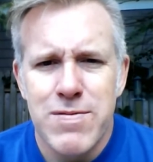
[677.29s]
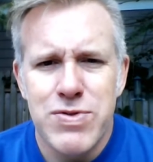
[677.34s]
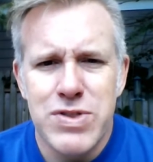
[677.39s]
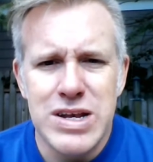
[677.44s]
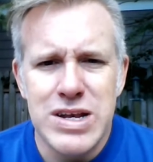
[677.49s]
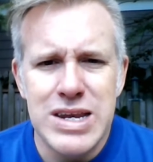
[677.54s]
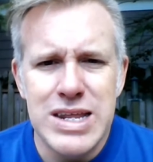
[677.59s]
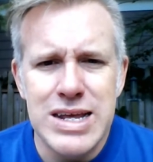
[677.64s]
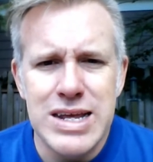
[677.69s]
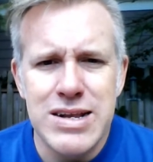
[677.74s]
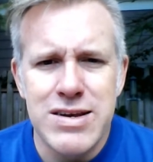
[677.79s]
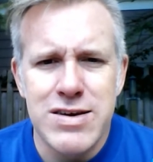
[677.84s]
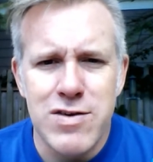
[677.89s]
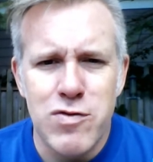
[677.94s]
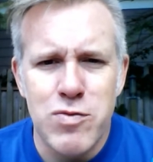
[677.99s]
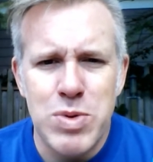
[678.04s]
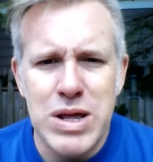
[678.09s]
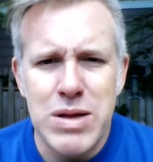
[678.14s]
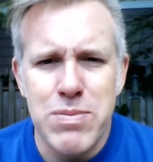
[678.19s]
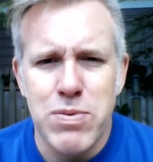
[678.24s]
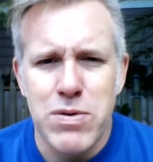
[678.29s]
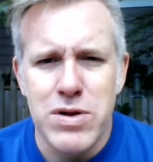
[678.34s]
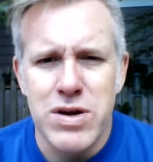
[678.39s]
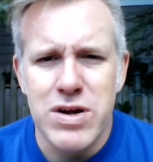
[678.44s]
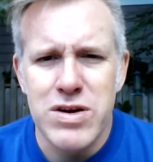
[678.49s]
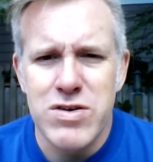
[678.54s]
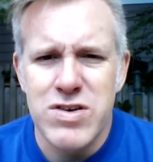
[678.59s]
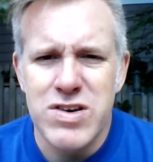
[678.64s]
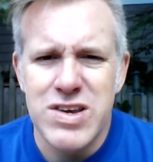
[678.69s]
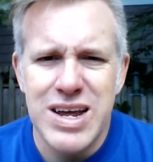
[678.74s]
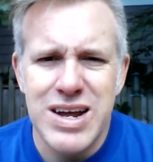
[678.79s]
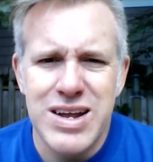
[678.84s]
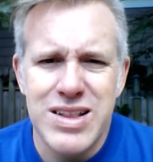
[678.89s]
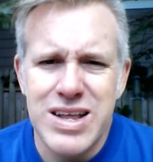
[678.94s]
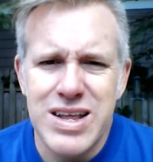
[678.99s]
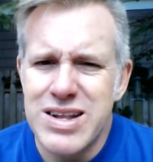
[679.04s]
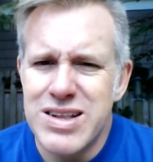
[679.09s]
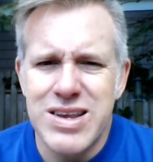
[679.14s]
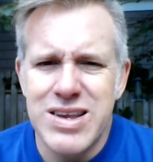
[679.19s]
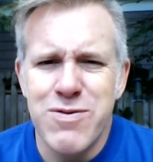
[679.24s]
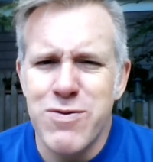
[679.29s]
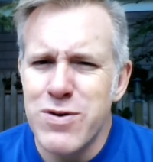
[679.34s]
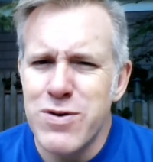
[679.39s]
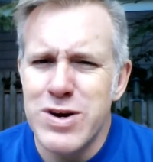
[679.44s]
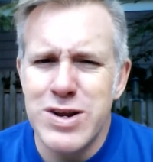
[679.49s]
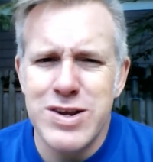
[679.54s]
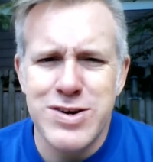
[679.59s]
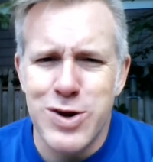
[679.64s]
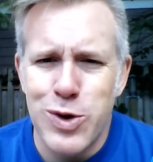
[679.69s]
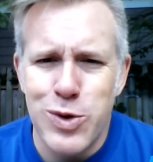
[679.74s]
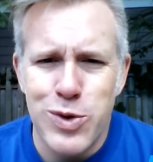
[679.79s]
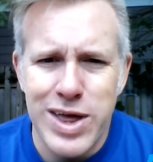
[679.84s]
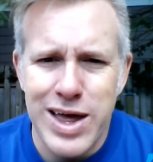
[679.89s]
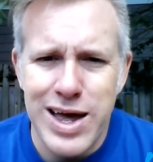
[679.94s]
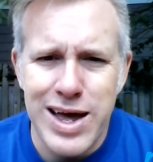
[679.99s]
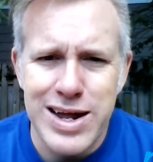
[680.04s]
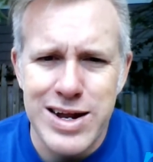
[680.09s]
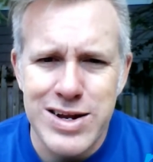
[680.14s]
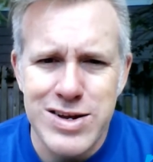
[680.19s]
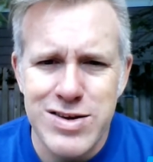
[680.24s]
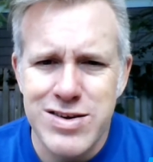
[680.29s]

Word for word: the needs of people and understand that different is okay.